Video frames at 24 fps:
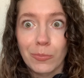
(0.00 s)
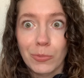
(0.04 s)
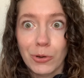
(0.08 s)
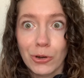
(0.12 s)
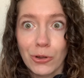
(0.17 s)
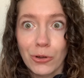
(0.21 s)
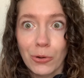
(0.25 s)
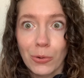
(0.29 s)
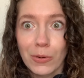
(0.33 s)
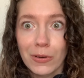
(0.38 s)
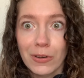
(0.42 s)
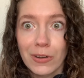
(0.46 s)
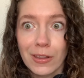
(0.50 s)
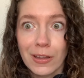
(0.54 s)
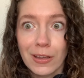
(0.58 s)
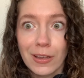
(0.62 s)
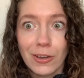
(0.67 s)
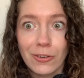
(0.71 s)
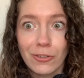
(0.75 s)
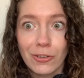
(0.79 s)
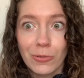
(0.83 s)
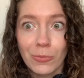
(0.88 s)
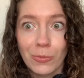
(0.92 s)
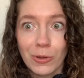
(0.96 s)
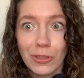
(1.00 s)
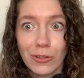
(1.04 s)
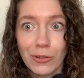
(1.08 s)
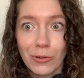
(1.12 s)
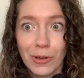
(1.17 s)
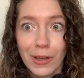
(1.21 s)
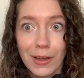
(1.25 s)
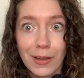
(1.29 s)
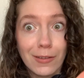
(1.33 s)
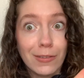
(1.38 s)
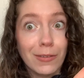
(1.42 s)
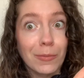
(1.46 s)
go into the kitchen with you
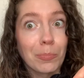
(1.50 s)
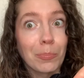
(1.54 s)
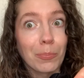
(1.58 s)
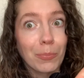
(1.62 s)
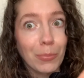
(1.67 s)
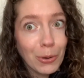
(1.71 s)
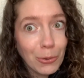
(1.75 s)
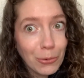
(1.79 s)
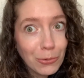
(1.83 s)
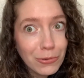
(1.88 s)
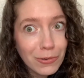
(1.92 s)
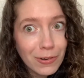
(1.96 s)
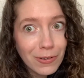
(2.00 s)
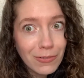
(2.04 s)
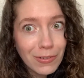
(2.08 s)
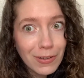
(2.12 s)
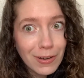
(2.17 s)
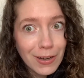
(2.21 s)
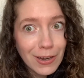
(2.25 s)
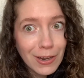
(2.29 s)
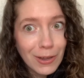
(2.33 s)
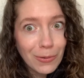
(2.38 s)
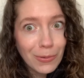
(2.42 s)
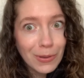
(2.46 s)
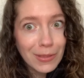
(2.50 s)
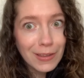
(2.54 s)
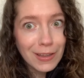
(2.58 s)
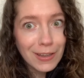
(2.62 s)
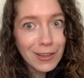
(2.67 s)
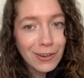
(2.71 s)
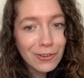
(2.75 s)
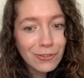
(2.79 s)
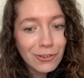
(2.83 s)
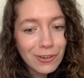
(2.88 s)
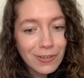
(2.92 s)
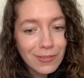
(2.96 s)
guys and post a video in the
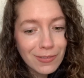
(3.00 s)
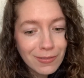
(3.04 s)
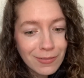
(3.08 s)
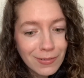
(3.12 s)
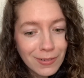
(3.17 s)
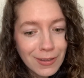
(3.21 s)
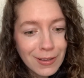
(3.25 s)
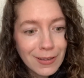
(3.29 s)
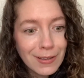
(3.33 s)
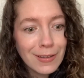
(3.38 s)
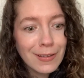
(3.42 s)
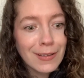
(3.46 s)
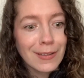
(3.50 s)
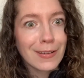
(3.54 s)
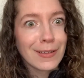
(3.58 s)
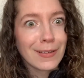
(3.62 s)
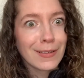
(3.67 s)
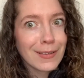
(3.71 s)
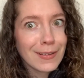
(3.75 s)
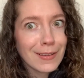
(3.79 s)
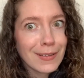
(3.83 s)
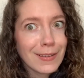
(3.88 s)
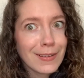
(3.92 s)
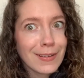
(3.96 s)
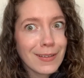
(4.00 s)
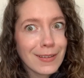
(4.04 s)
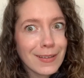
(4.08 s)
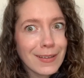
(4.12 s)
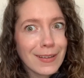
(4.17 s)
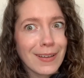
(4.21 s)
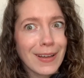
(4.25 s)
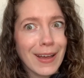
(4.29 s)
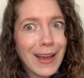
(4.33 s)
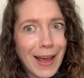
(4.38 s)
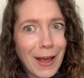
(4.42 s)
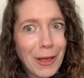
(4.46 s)
kitchen,
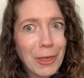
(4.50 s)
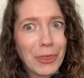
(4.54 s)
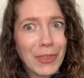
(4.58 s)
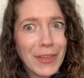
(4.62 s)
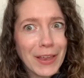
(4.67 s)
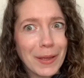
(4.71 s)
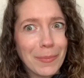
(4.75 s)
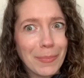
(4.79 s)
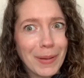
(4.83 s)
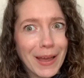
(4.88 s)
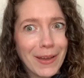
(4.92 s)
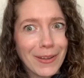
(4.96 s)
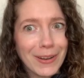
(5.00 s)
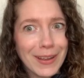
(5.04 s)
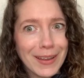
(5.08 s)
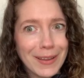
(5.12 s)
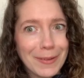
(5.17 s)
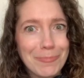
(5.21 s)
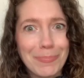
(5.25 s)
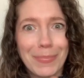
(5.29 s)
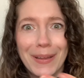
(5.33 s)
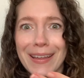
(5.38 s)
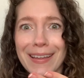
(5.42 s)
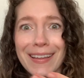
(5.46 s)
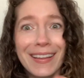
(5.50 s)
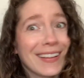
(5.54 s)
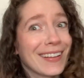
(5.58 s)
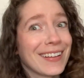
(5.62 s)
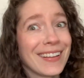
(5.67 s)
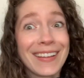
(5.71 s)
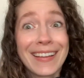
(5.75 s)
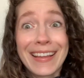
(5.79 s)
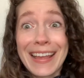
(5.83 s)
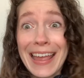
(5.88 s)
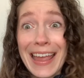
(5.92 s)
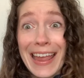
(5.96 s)
I'll think about it. But
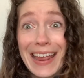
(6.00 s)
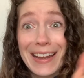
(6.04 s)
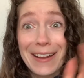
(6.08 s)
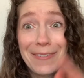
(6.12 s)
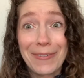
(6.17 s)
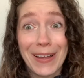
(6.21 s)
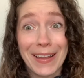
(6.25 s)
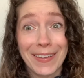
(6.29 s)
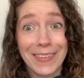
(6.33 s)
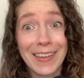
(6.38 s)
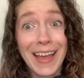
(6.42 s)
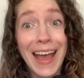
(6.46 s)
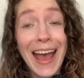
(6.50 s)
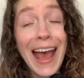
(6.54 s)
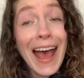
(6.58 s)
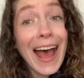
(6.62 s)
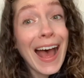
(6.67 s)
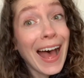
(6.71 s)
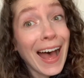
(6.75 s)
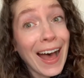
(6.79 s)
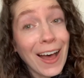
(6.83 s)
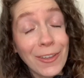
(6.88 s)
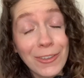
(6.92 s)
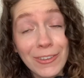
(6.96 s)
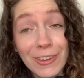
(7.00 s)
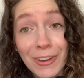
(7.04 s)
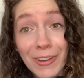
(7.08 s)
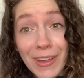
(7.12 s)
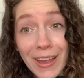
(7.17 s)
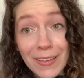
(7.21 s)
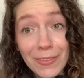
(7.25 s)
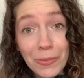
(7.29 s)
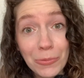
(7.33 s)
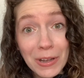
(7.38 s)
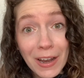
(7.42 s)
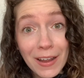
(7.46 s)
anyways, I'll see you
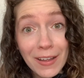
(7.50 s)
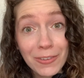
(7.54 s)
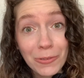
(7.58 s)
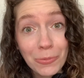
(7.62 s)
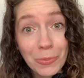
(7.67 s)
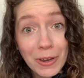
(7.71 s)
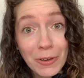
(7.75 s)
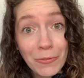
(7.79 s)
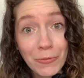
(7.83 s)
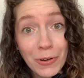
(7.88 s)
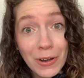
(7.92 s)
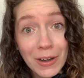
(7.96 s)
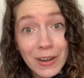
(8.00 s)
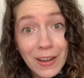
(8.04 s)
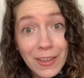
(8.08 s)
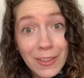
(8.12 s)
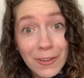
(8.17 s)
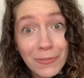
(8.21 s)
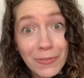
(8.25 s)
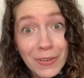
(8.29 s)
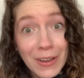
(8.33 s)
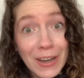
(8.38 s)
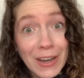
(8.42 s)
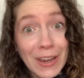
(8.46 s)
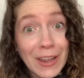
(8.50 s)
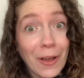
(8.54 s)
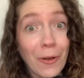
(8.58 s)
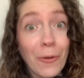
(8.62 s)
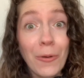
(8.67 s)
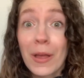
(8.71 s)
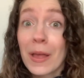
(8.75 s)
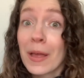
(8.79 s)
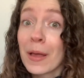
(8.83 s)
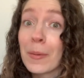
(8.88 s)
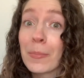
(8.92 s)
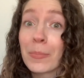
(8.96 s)
guys next week for another video.
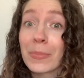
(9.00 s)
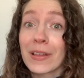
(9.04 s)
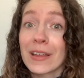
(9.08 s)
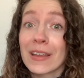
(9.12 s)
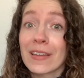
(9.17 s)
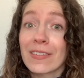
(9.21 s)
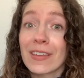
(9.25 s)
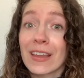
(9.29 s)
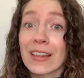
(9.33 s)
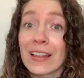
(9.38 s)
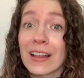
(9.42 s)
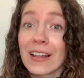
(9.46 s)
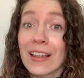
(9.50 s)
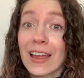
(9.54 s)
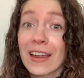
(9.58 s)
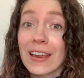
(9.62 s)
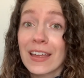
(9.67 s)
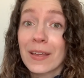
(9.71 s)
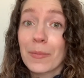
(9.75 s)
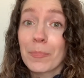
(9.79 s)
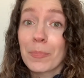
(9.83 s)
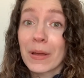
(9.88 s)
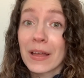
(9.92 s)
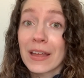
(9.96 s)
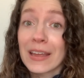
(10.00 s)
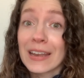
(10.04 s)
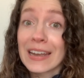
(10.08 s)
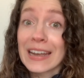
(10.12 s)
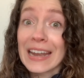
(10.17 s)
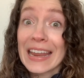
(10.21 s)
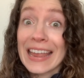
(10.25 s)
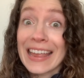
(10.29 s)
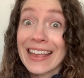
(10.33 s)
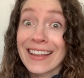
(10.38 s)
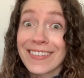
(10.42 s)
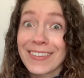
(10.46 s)
Please hit the like button
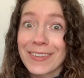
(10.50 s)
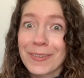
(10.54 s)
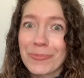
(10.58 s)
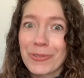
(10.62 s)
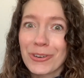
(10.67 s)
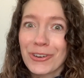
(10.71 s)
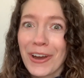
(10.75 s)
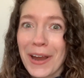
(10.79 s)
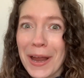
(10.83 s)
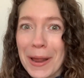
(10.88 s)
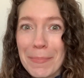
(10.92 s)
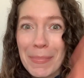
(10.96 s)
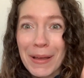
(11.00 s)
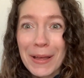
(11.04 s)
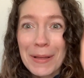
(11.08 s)
and subscribe.